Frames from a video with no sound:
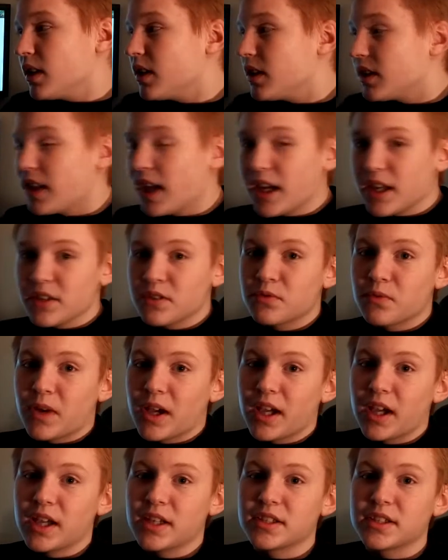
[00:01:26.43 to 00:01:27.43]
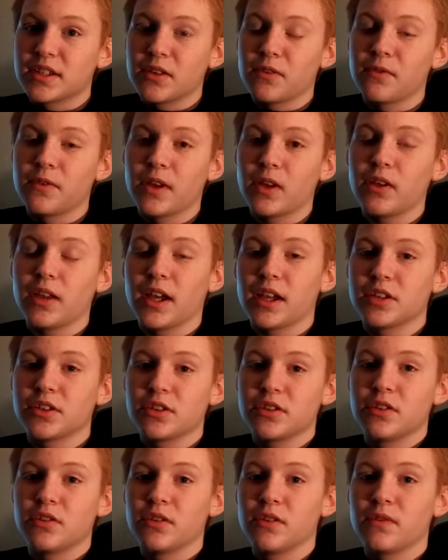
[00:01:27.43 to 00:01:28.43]
that is why I still felt I
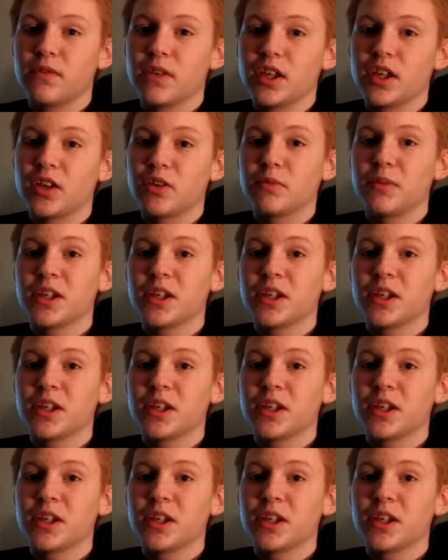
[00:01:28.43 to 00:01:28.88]
should do the video,